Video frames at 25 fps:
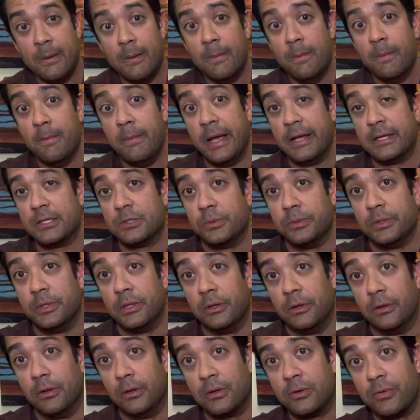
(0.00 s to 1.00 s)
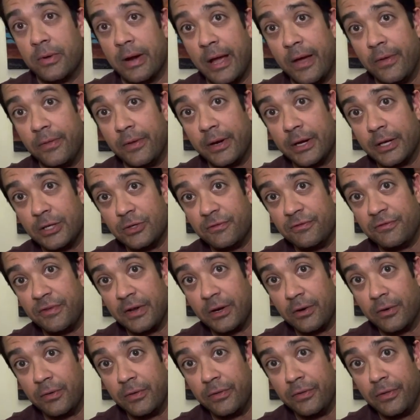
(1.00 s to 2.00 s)
mess with the little crown there, get your
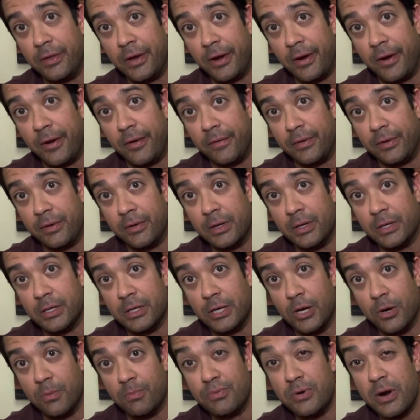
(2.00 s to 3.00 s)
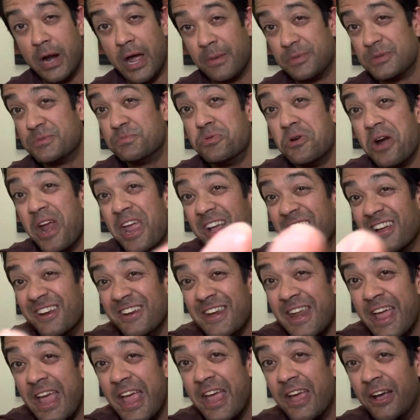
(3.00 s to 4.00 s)
finger in there and, you know, perhaps break a
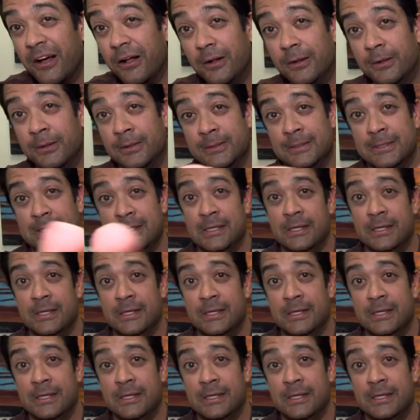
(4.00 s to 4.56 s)
nail.